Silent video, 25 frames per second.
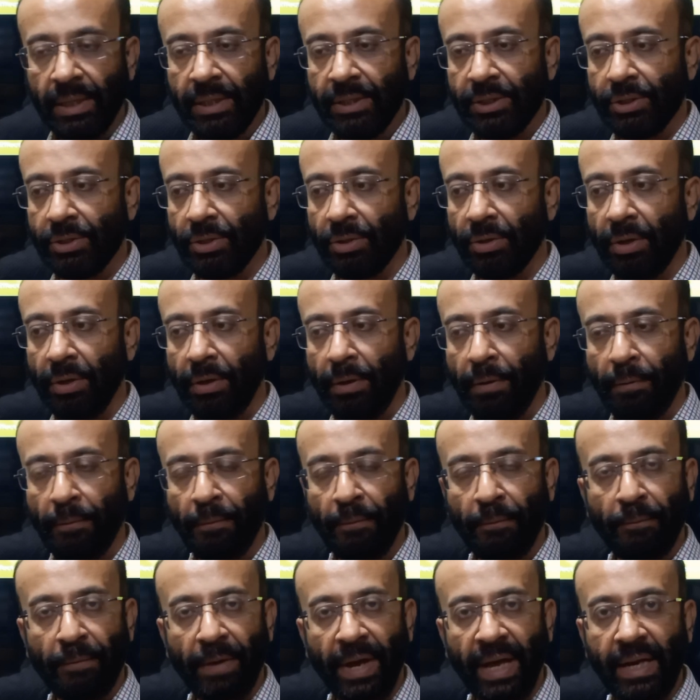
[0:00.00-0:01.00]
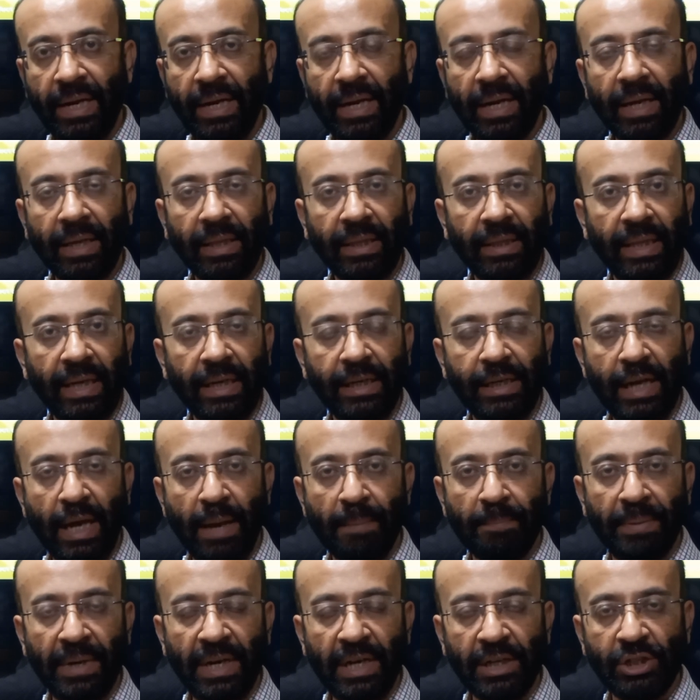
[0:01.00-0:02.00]
So when the
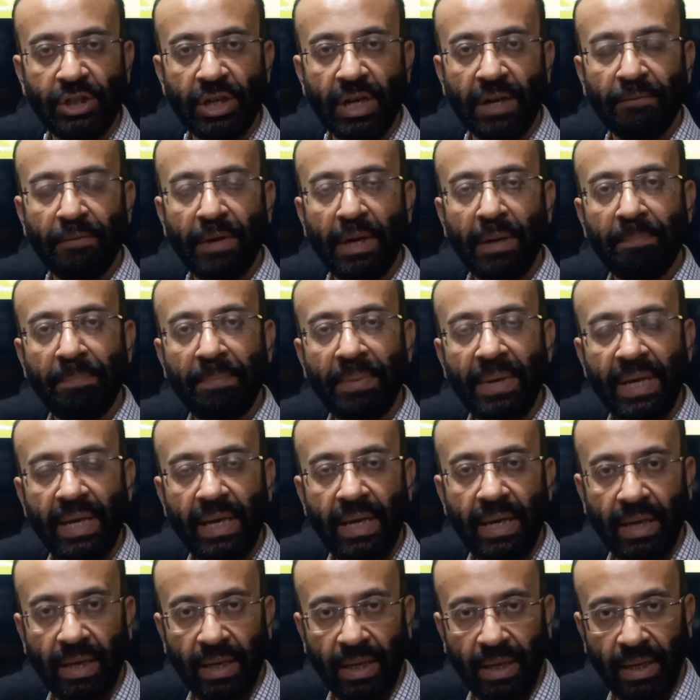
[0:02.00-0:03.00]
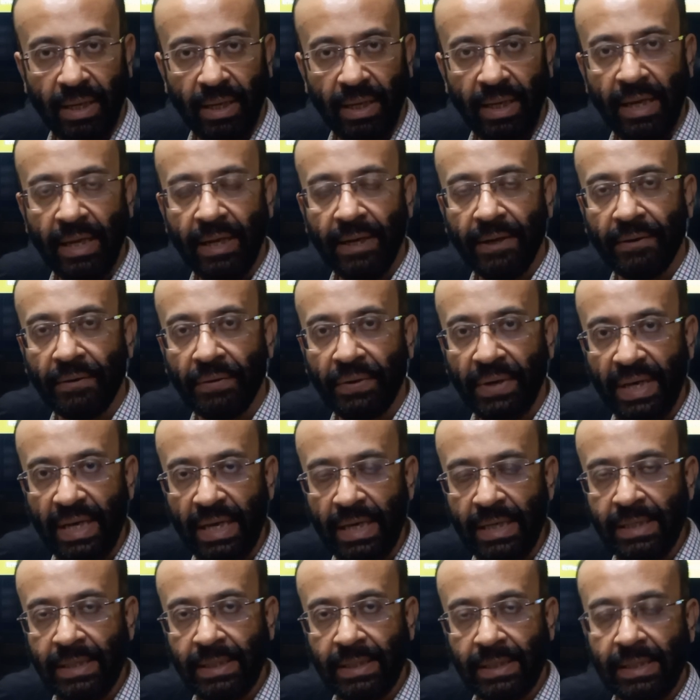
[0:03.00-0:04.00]
temperature will be
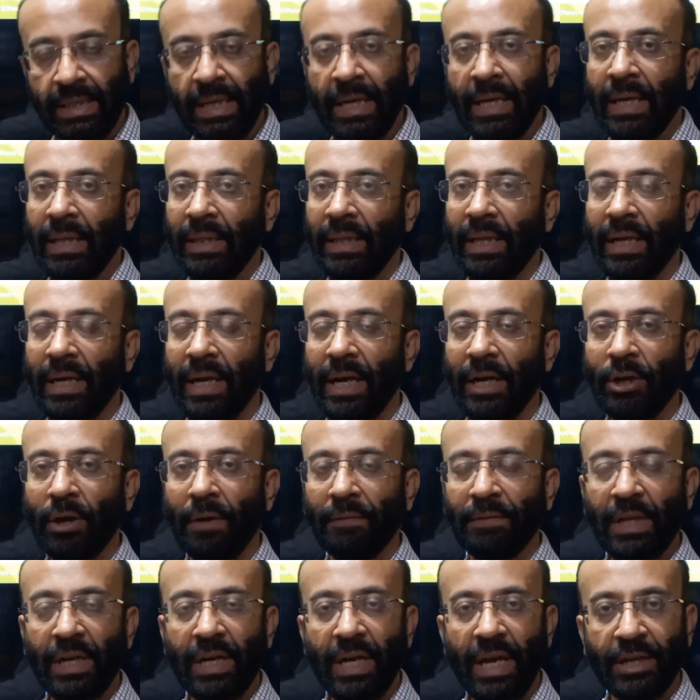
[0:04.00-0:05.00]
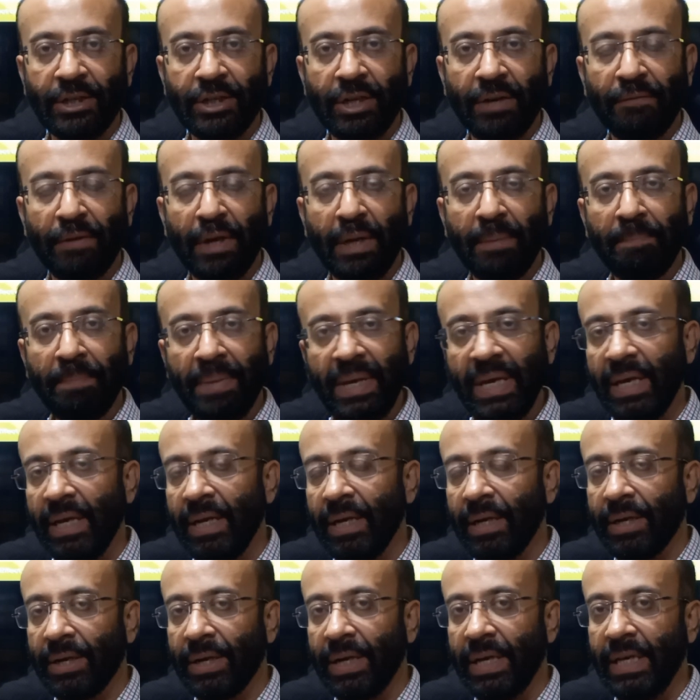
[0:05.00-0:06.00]
increased, the rate of the reaction will be
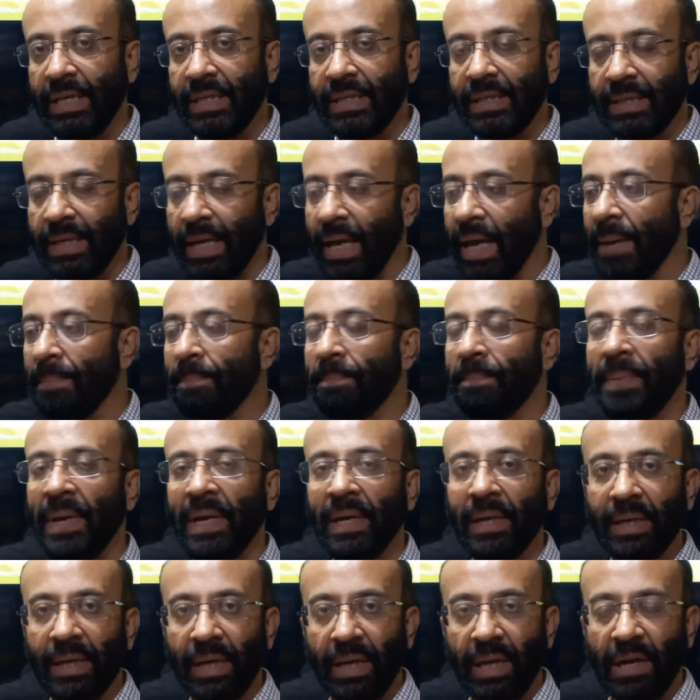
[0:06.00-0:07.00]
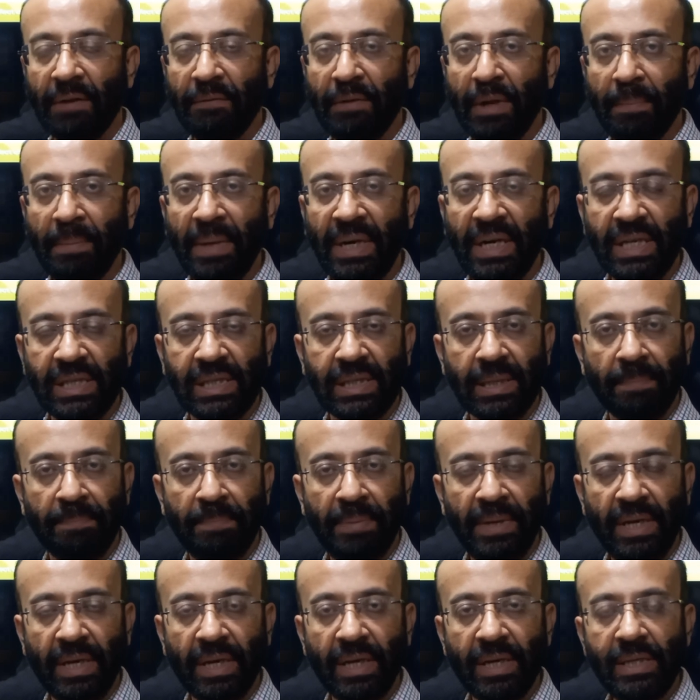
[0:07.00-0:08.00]
increased and pink color will be
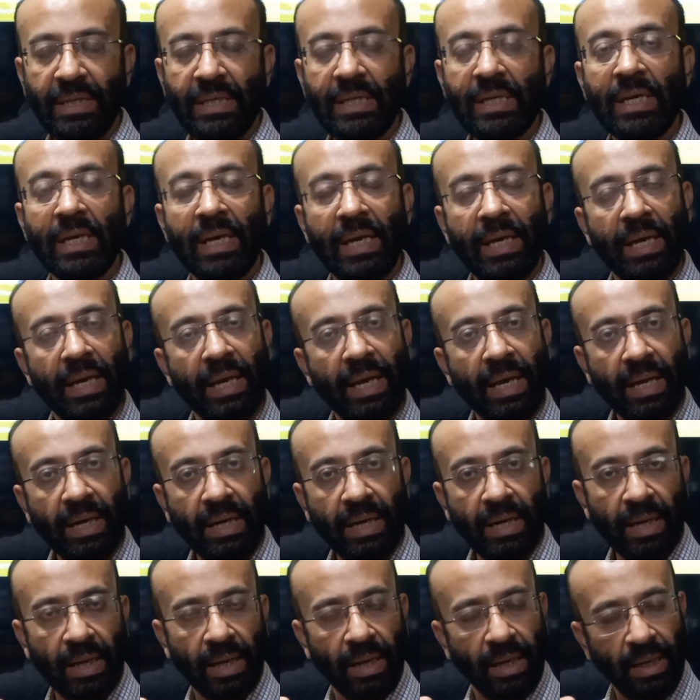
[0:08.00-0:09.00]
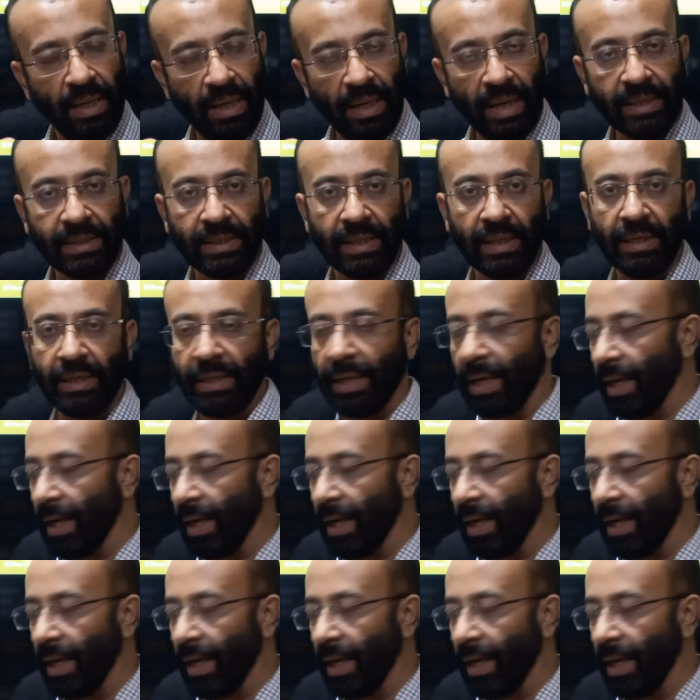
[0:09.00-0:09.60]
disappeared in lesser